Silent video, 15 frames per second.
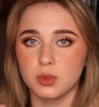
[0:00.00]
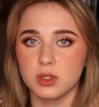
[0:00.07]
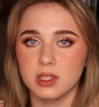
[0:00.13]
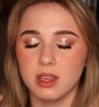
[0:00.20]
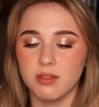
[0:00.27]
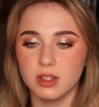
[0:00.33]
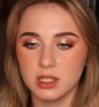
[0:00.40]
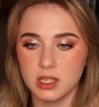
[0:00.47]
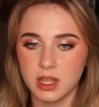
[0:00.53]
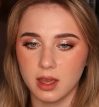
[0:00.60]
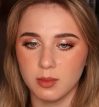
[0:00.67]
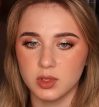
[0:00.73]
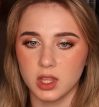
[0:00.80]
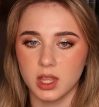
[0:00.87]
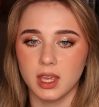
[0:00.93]
was given to
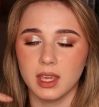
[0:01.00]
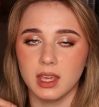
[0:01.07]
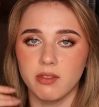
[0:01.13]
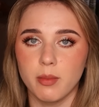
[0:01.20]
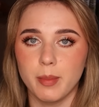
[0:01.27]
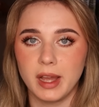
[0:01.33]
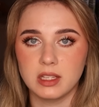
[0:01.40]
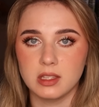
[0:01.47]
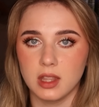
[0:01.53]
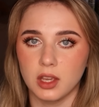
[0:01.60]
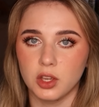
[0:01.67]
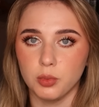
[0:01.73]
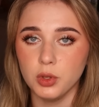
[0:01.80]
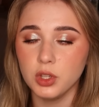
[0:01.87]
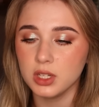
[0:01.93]
them so they can give it back to their
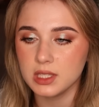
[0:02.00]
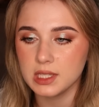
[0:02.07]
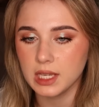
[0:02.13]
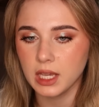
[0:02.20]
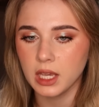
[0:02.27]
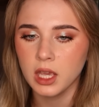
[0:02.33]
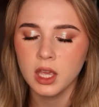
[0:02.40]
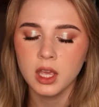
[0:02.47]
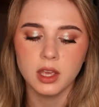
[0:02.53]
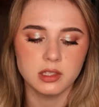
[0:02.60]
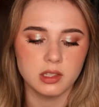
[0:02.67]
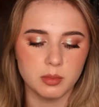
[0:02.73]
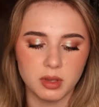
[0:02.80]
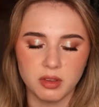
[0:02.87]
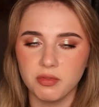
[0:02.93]
community.
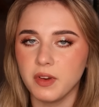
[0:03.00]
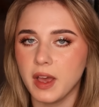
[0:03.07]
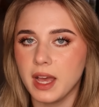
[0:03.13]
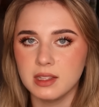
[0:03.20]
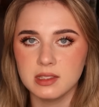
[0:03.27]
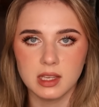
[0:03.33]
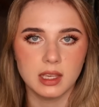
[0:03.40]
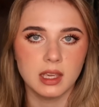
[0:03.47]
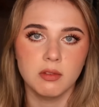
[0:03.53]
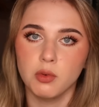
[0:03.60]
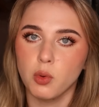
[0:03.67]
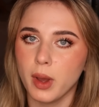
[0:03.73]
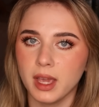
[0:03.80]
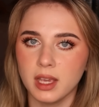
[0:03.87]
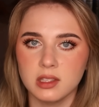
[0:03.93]
So it'd be fans, like
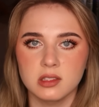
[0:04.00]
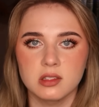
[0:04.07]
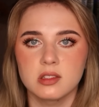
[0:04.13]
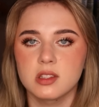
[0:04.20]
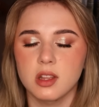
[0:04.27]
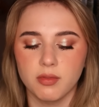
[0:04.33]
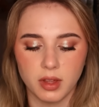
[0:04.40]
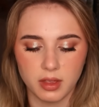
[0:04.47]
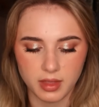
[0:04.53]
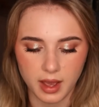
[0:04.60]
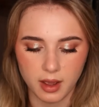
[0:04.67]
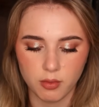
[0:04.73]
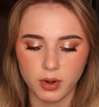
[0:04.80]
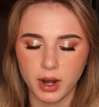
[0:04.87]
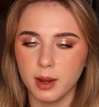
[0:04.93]
giveaways and stuff like
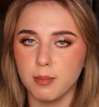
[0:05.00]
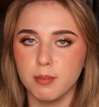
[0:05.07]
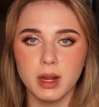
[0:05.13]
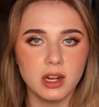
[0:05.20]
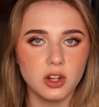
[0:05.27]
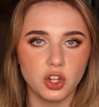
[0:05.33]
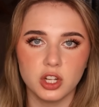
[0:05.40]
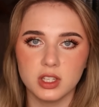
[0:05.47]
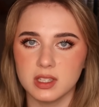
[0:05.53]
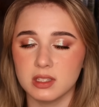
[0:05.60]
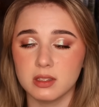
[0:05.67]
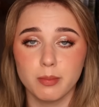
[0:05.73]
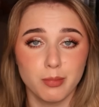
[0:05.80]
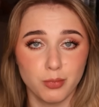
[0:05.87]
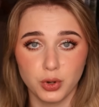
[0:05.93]
that, right? $1 million
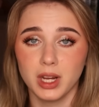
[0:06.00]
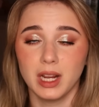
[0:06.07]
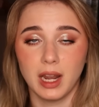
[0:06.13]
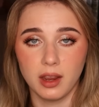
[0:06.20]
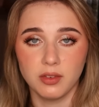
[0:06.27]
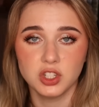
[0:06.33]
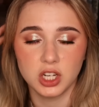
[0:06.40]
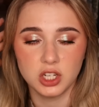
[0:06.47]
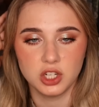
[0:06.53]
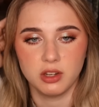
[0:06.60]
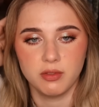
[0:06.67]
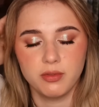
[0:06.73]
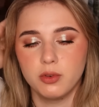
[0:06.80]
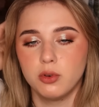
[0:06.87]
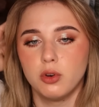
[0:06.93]
is pretty
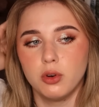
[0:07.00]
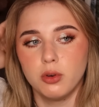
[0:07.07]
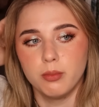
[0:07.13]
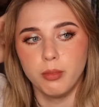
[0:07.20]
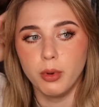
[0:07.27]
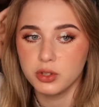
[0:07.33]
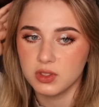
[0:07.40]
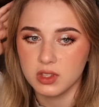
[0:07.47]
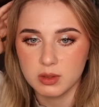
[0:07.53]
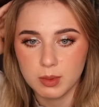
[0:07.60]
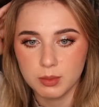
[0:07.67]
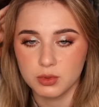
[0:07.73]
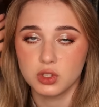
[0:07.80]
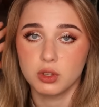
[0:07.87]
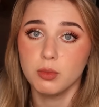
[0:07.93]
life-changing for most of these
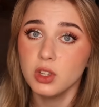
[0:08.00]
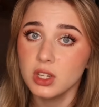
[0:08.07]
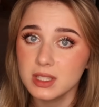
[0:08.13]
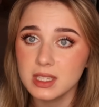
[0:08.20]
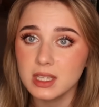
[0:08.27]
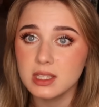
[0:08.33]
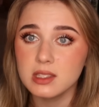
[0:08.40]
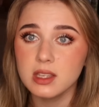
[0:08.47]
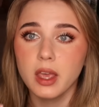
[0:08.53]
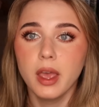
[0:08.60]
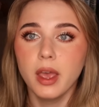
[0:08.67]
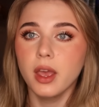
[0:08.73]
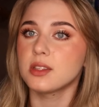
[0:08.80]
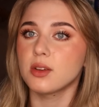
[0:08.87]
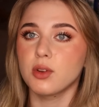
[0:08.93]
people's communities.
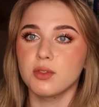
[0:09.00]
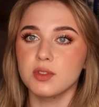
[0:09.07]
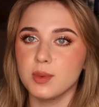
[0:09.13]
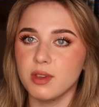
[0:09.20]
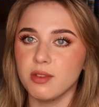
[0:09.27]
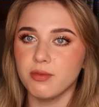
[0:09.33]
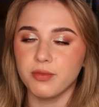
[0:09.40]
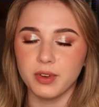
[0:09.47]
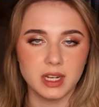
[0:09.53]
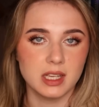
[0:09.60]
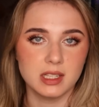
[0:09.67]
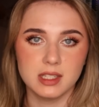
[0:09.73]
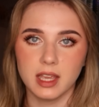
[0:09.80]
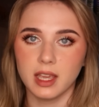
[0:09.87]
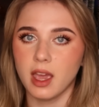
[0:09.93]
So it would obviously be
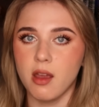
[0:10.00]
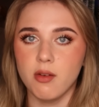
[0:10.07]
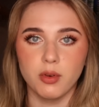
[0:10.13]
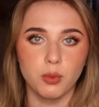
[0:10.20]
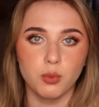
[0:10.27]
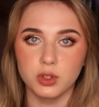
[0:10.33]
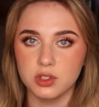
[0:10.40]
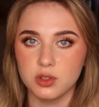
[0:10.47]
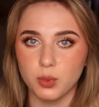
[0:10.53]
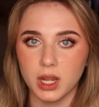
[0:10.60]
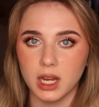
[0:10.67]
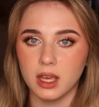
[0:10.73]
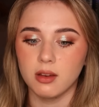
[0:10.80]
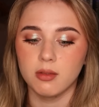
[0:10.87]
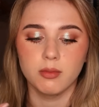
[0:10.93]
fantastic. Everyone wants to
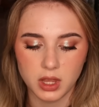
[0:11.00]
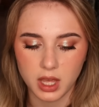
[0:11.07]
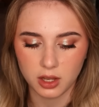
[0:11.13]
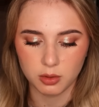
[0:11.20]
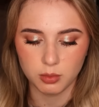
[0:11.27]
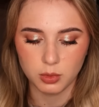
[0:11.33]
win it for their